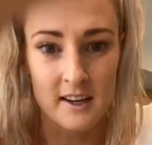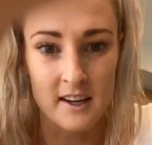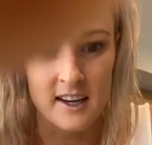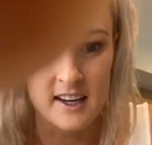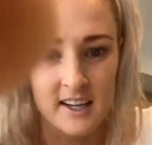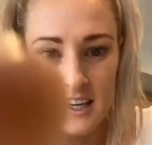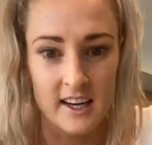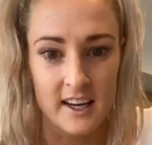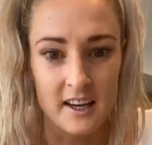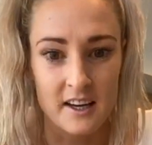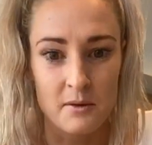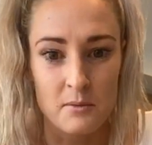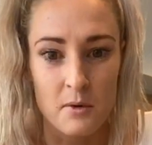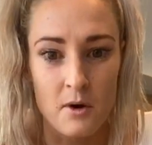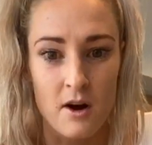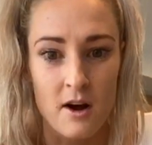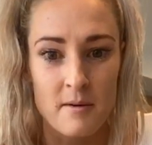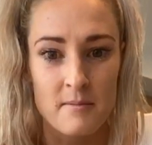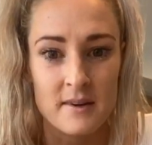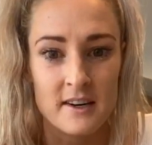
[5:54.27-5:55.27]
Okay,
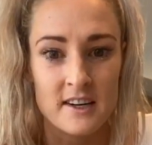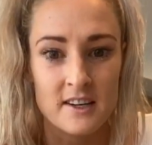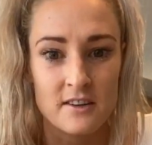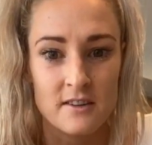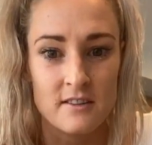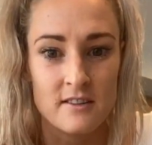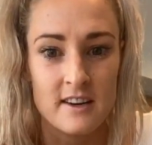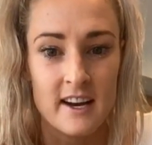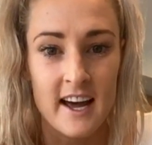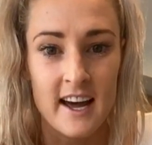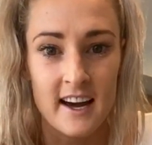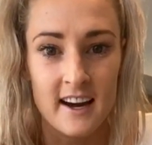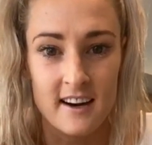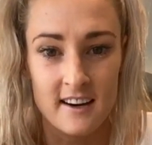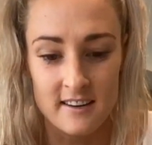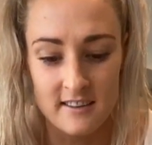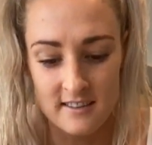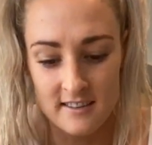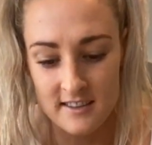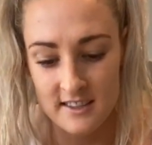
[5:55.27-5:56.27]
what I'm gonna do
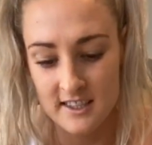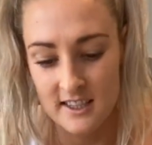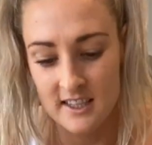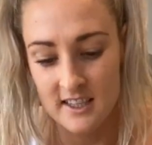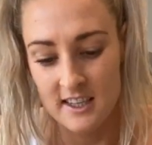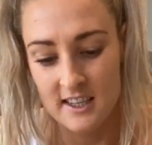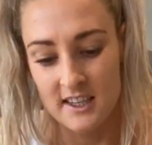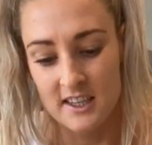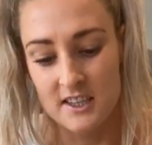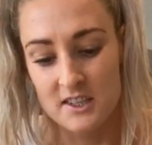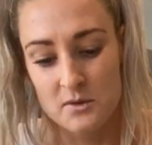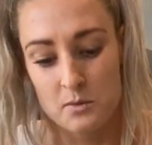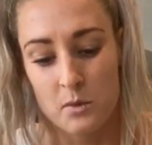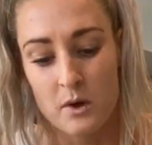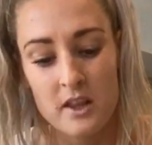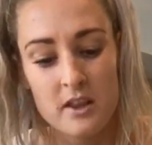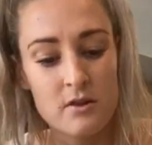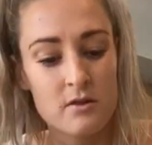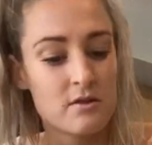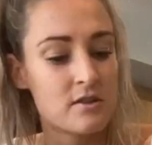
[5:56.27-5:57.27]
now is
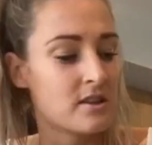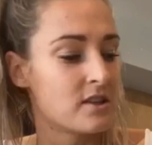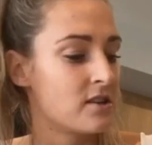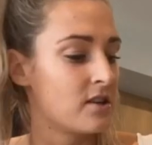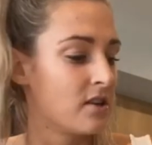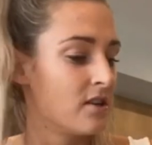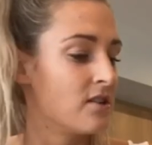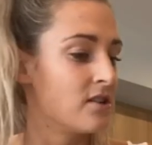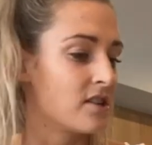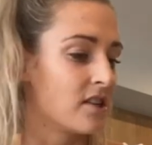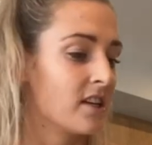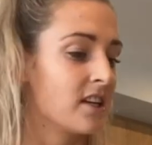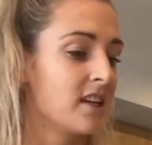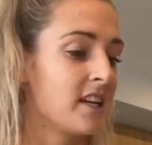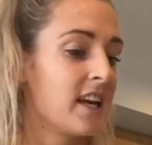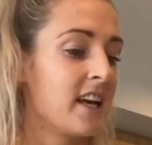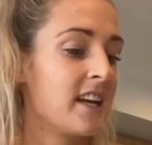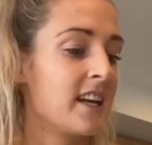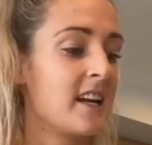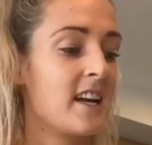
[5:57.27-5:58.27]
with your detergent
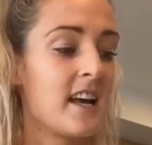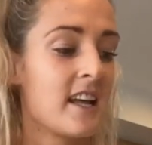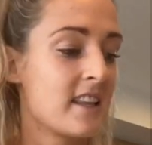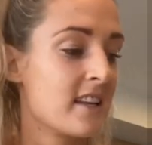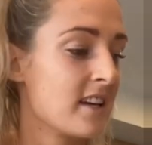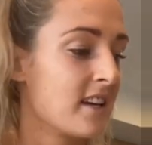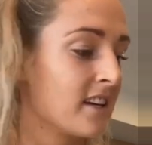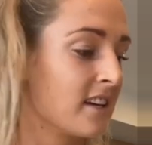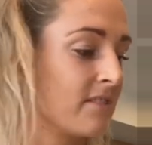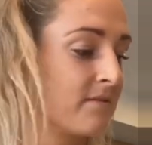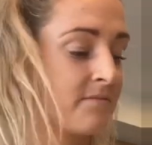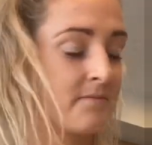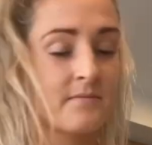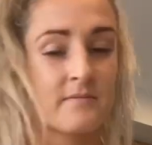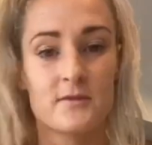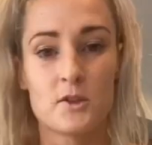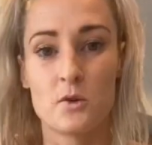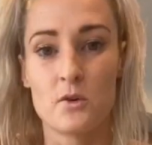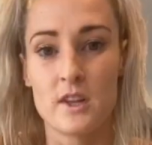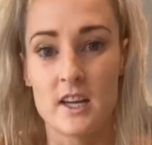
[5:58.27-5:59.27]
and another,
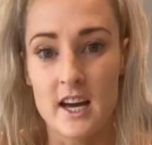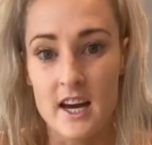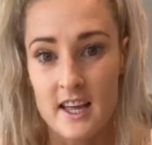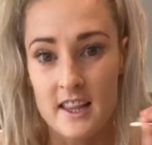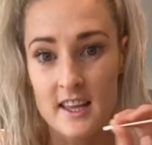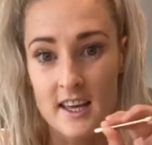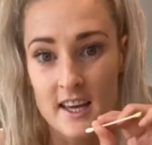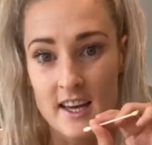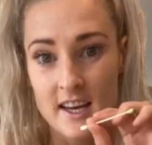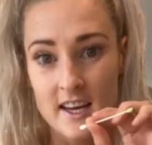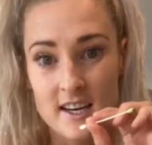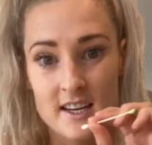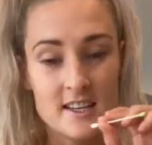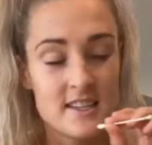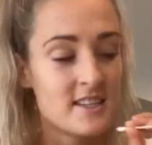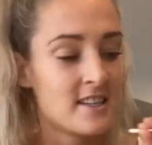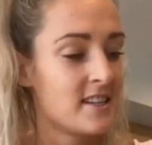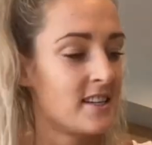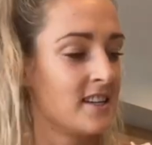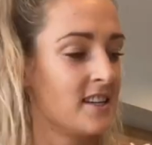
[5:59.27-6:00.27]
or the other
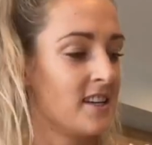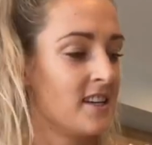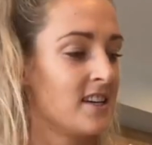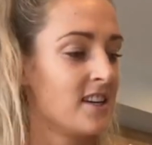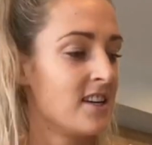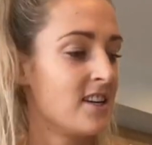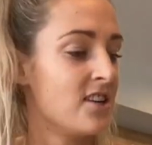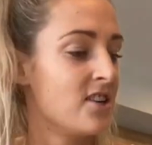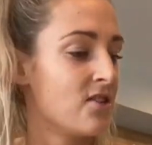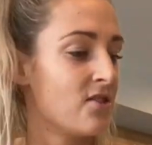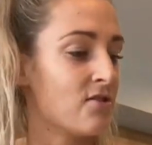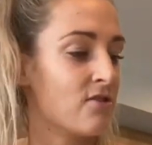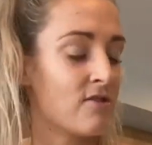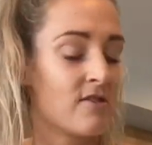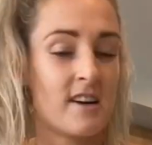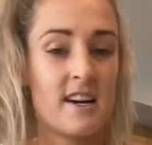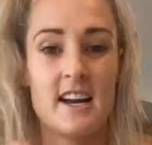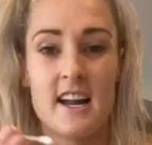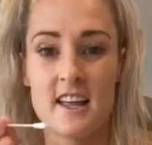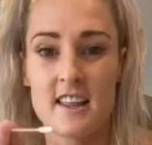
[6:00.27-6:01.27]
end, or
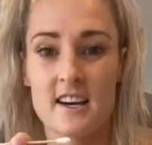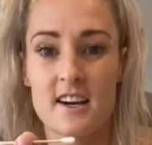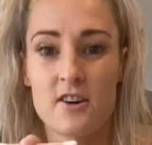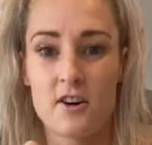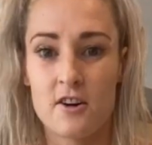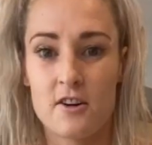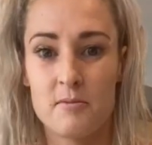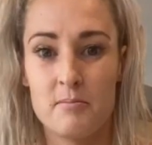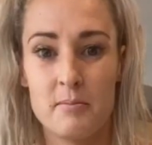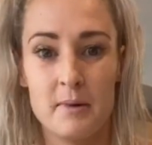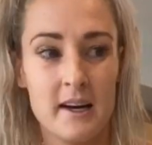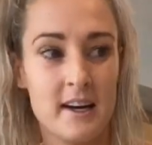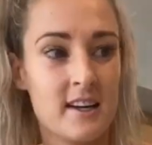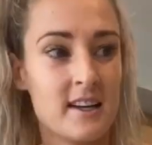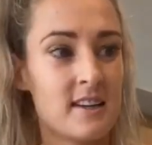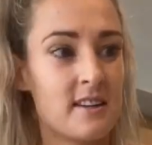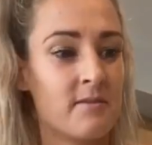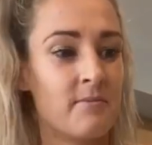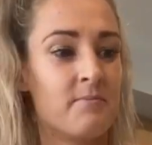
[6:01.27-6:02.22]
another cotton bud,